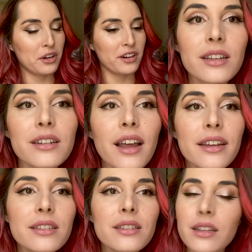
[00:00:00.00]
It's a
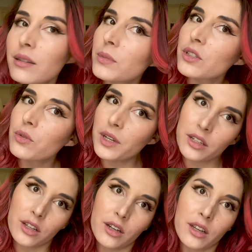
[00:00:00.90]
nice in-between
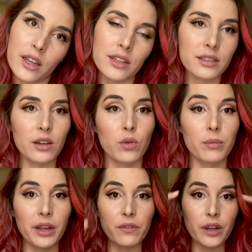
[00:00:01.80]
look, and it's like one of
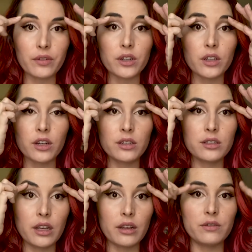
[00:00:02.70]
my favorite looks
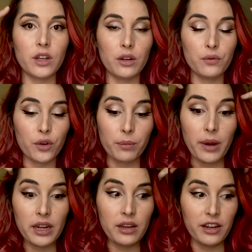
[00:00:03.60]
that I've done for
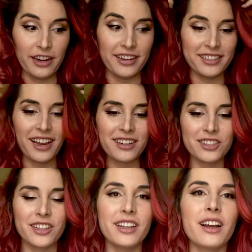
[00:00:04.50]
many years
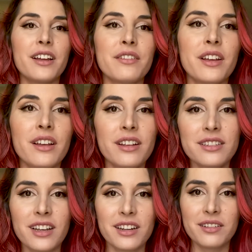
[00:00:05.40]
actually. I've
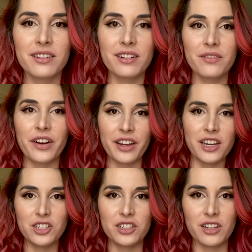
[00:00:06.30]
done
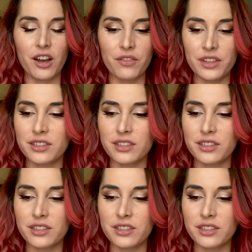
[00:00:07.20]
variations of this